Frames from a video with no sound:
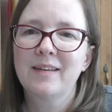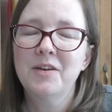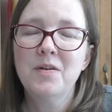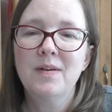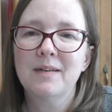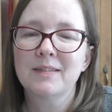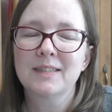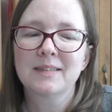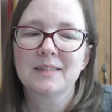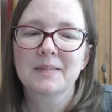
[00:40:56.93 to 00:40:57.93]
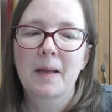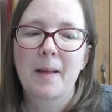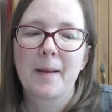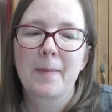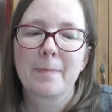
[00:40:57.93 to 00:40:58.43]
you know how it is.
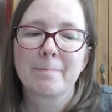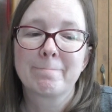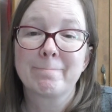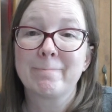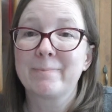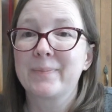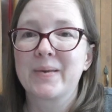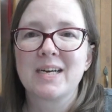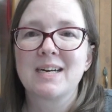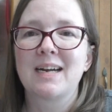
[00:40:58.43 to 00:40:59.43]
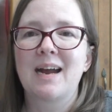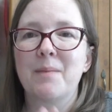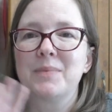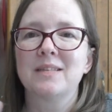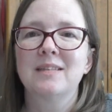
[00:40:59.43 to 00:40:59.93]

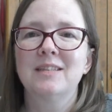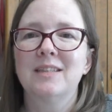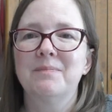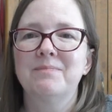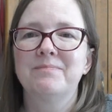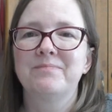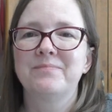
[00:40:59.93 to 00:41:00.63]
Happy stitching.